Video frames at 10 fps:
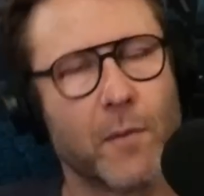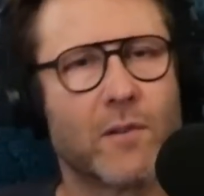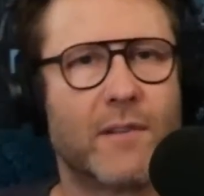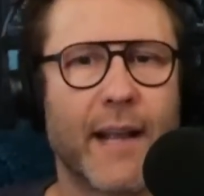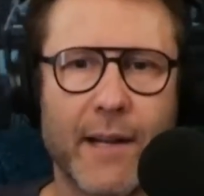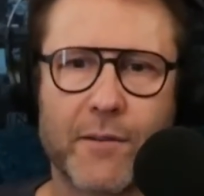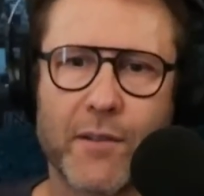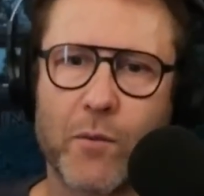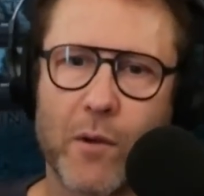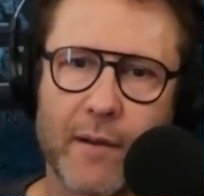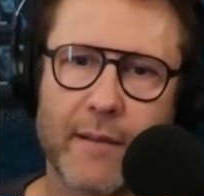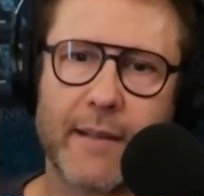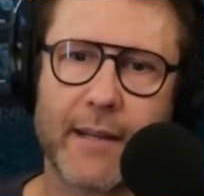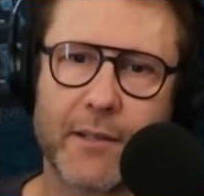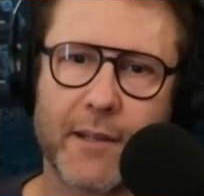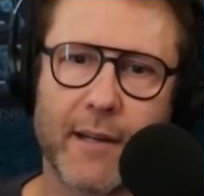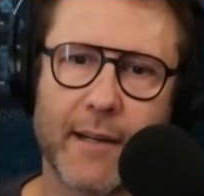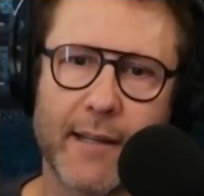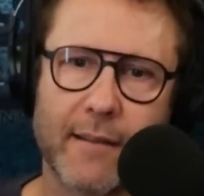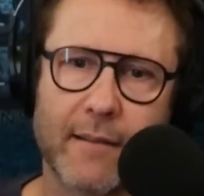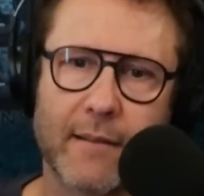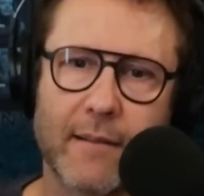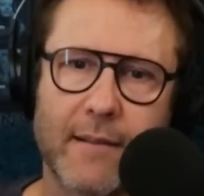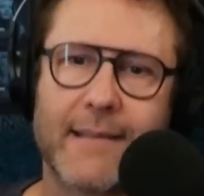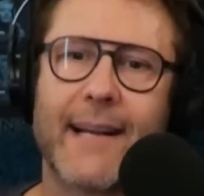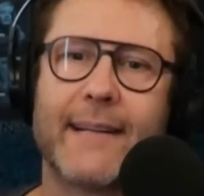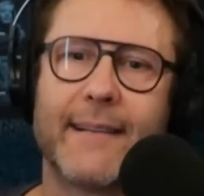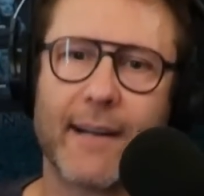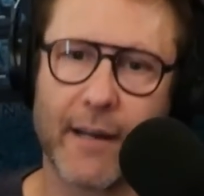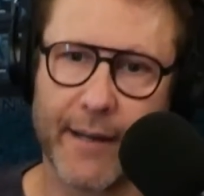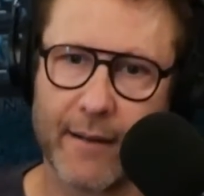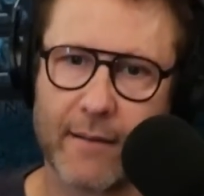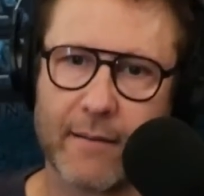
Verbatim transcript: The most dangerous word in the dictionary, sedentary.